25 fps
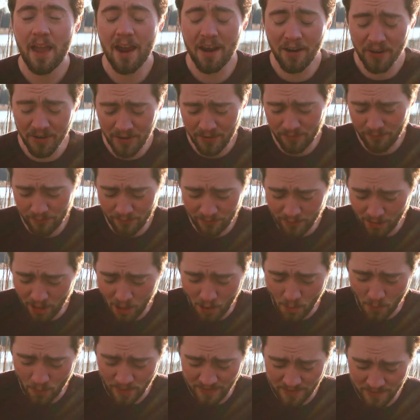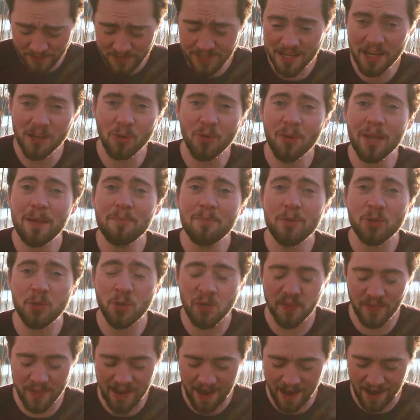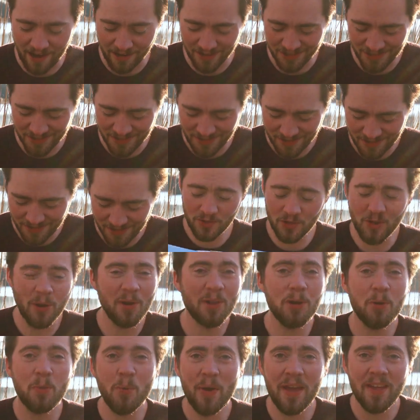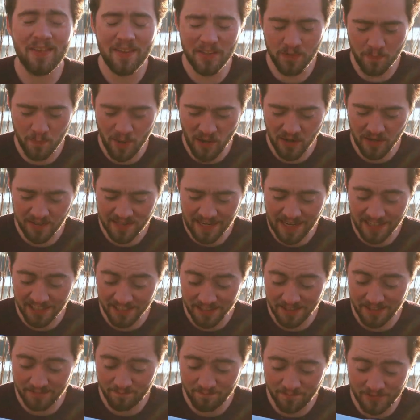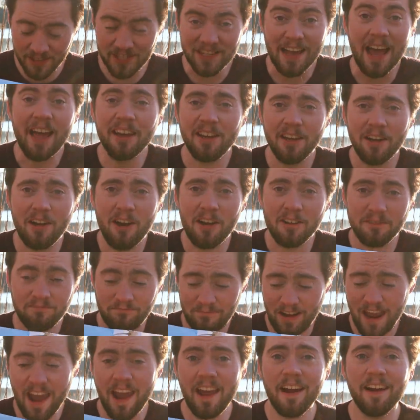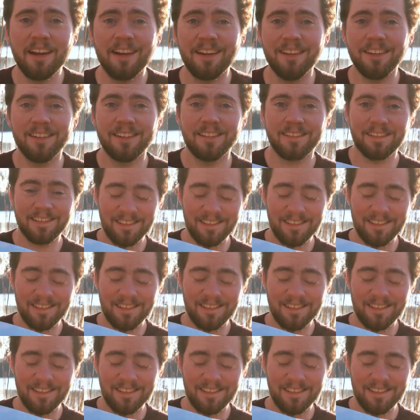Air can flow and settle in between the hairs. So in a way, this bug is actually standing on air.